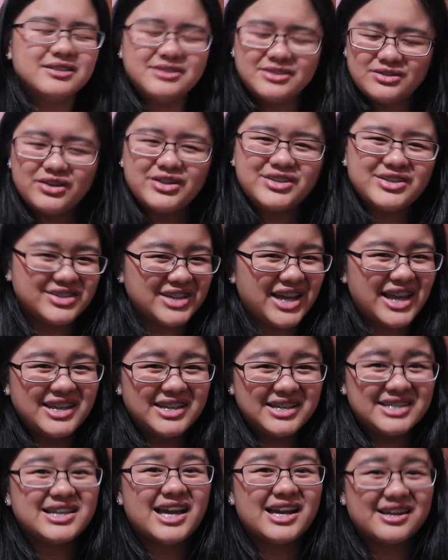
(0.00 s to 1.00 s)
soy sauce
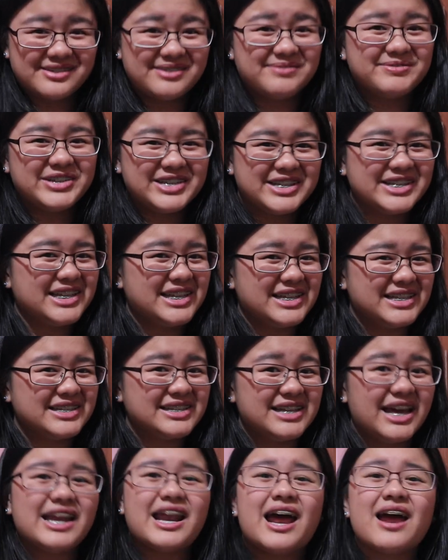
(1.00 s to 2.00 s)
candies are pretty
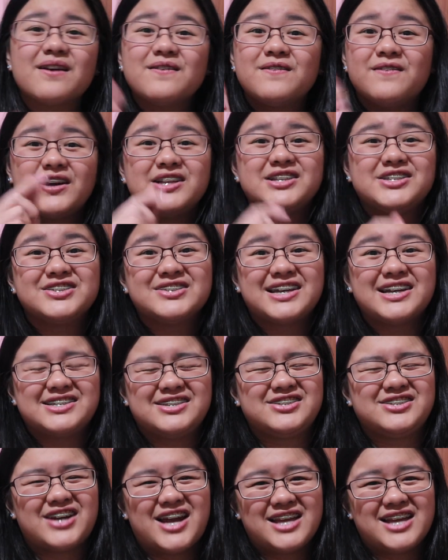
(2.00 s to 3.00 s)
good, and I want you guys
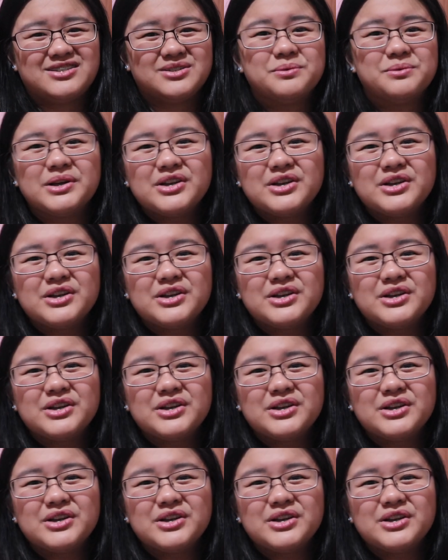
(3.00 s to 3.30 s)
to try it too.